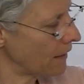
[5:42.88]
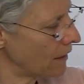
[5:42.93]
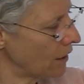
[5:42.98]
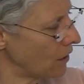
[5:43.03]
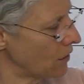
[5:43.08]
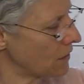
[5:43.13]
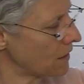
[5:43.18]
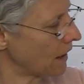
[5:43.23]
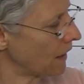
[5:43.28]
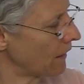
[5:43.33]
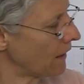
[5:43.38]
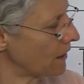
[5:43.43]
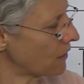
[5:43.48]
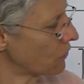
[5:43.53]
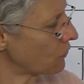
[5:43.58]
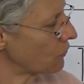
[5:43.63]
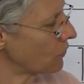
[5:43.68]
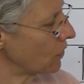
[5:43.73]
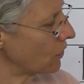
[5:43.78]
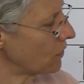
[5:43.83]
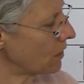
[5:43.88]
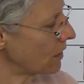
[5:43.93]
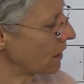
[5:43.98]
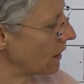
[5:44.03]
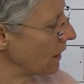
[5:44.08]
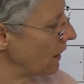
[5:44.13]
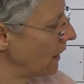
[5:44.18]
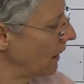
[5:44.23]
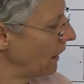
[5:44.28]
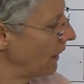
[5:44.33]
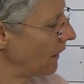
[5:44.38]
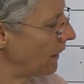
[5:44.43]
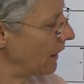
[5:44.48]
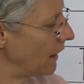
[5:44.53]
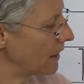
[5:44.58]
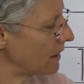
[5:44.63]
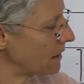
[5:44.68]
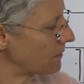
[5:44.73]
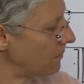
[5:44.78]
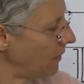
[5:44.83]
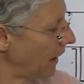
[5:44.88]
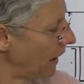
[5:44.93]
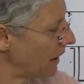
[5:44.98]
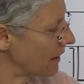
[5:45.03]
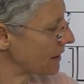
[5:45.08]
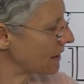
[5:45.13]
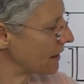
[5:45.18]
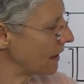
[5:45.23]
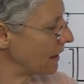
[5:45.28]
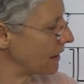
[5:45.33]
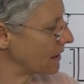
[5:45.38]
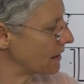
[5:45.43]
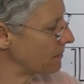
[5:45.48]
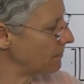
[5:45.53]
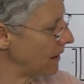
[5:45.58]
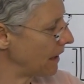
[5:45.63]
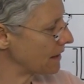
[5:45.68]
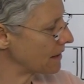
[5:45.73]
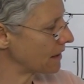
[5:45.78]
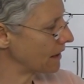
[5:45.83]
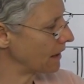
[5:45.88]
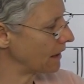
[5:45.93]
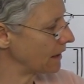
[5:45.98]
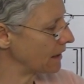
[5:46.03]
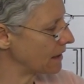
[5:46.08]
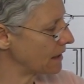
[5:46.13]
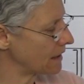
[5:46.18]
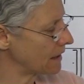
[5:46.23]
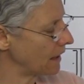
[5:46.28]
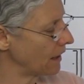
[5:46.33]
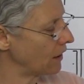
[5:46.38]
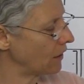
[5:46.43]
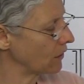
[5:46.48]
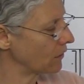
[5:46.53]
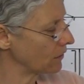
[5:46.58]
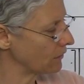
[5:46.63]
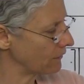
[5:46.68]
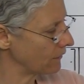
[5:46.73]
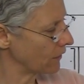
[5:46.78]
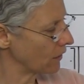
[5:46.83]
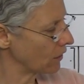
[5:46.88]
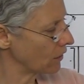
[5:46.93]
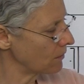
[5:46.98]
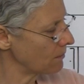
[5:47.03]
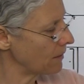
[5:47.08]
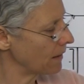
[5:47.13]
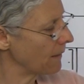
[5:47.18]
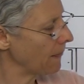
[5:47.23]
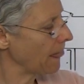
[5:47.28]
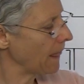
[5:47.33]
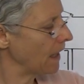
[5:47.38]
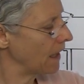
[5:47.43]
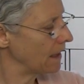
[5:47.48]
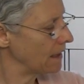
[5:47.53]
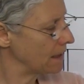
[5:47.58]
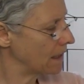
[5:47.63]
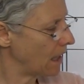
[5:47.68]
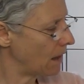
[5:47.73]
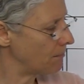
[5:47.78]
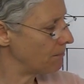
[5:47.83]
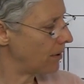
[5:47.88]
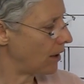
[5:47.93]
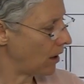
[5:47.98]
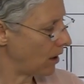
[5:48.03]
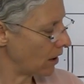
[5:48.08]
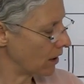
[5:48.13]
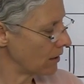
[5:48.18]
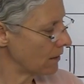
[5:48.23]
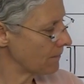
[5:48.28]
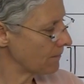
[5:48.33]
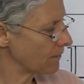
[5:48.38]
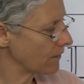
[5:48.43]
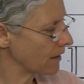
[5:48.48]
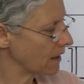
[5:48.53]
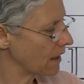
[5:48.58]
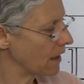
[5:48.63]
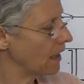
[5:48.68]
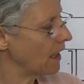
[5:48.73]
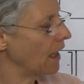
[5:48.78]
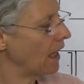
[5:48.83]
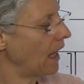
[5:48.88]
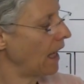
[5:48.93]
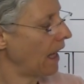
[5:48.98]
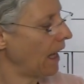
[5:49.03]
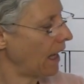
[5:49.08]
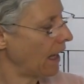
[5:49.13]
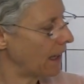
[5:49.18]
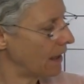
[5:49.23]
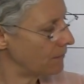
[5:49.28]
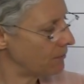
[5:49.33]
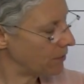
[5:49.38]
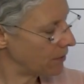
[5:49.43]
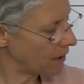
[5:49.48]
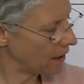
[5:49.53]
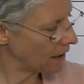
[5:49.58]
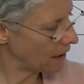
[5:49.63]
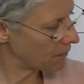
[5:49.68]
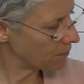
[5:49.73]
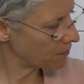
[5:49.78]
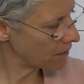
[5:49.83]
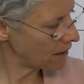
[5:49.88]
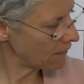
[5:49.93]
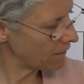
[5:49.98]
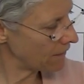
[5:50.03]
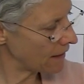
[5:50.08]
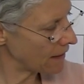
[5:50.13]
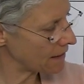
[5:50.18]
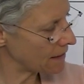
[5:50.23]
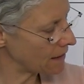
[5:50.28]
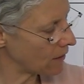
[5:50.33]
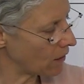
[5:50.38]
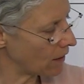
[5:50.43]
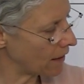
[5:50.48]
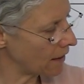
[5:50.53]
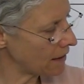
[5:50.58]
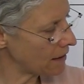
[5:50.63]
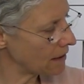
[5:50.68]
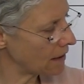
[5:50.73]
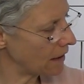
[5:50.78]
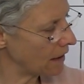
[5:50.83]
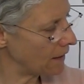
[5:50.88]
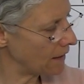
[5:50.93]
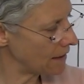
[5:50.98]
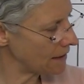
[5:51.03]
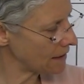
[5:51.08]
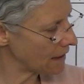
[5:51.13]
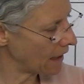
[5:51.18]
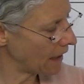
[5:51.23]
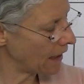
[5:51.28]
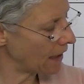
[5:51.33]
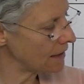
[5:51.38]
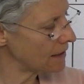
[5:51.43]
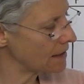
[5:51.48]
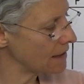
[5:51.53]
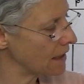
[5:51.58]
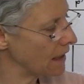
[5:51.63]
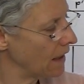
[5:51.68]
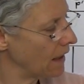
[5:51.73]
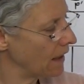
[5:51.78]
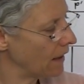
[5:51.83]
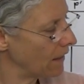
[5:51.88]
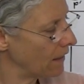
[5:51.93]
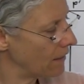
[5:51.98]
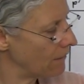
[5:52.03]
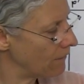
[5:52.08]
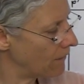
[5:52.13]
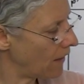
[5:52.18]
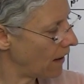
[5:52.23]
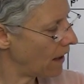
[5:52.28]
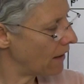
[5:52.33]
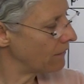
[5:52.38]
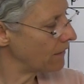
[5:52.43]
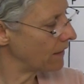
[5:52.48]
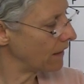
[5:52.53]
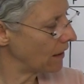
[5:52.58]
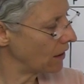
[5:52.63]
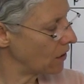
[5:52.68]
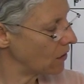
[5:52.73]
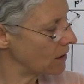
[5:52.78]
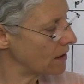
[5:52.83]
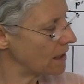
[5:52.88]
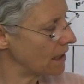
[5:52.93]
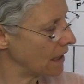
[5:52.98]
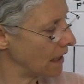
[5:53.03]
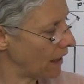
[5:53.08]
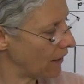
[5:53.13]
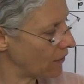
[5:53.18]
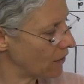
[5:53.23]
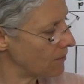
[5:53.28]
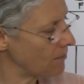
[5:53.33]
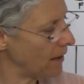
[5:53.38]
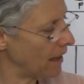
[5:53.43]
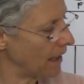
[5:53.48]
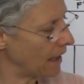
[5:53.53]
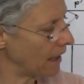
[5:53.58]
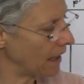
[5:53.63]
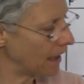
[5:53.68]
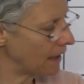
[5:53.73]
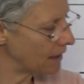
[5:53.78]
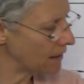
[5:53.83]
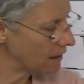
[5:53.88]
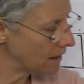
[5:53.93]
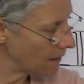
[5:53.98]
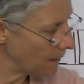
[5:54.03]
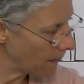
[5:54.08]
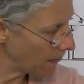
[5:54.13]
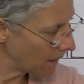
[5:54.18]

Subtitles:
using this root, this past tense masculine singular verb, dabar, and putting a prefix on it, in this case, the vav and the yud together, making it